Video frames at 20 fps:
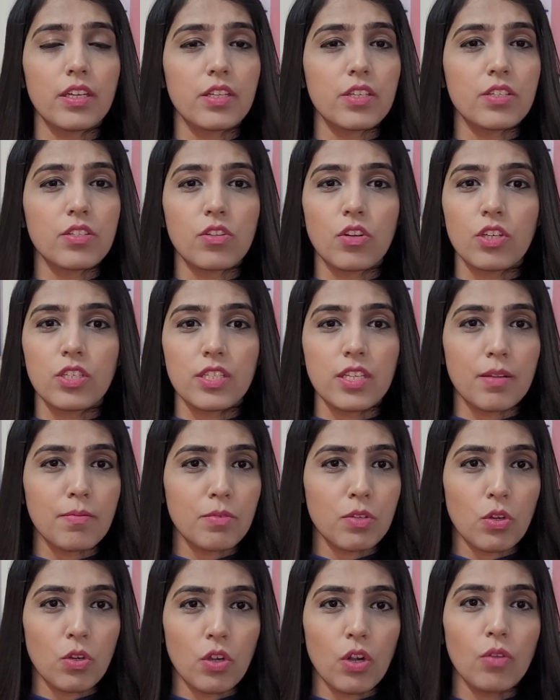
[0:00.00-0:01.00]
It is not
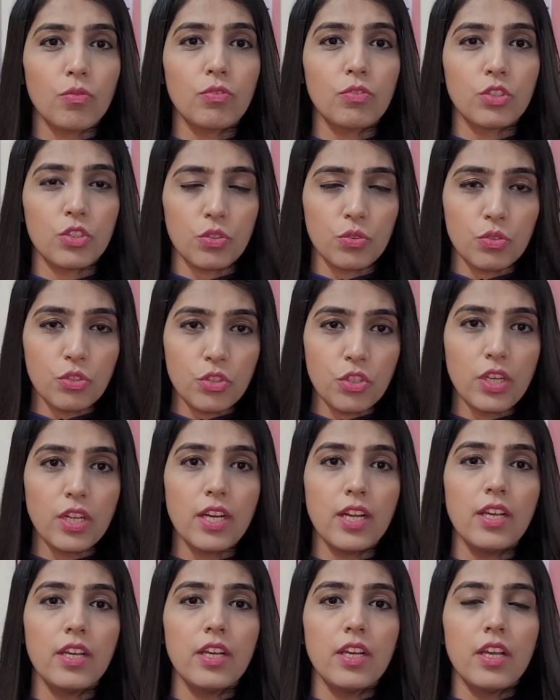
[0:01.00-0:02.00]
some sort of
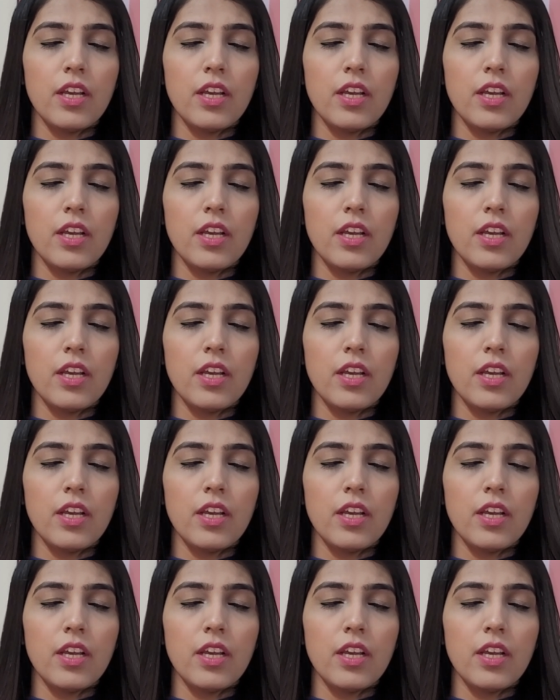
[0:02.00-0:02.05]
usual